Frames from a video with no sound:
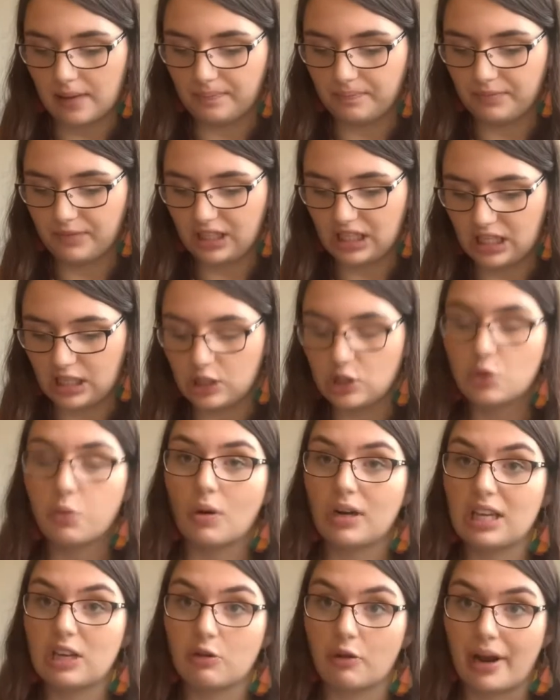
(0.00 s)
in
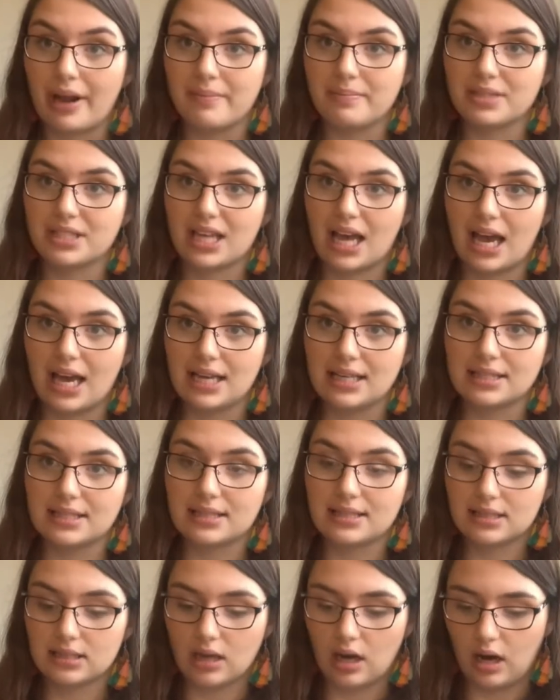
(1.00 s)
20 gram
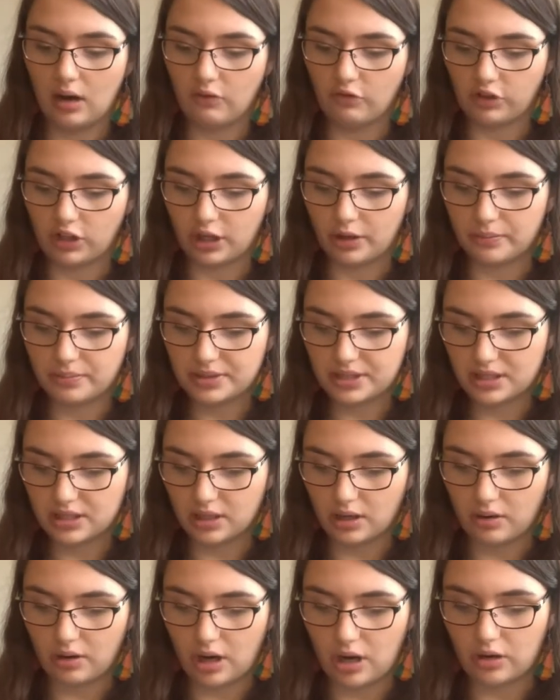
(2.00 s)
size envelopes.
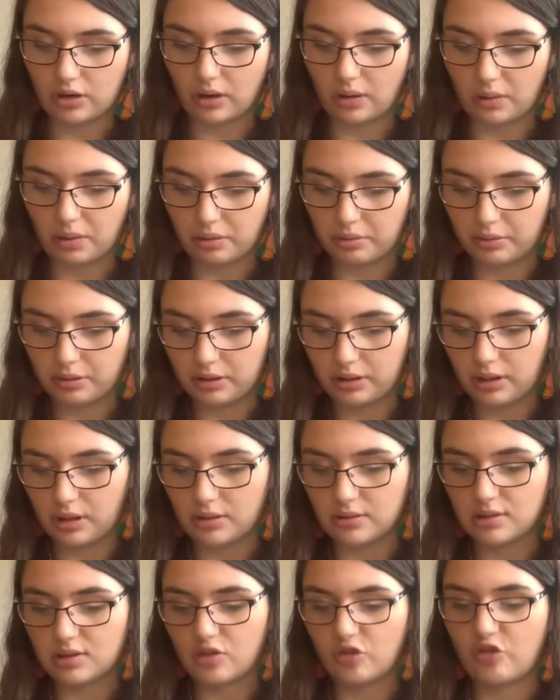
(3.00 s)
So I'll go through
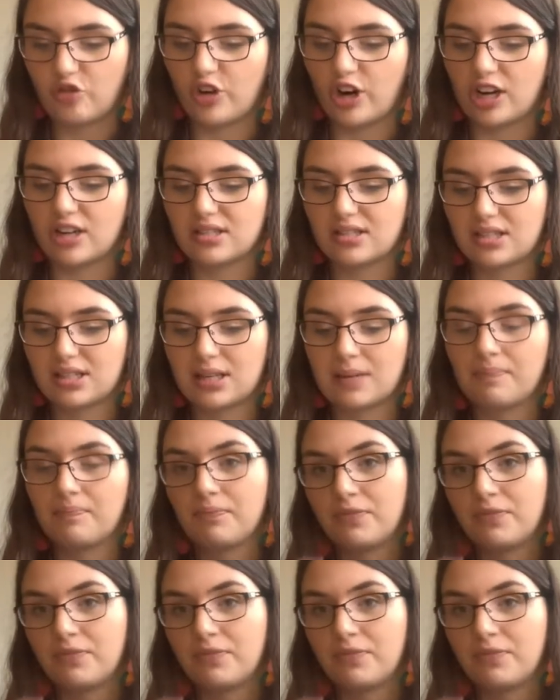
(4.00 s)
those first.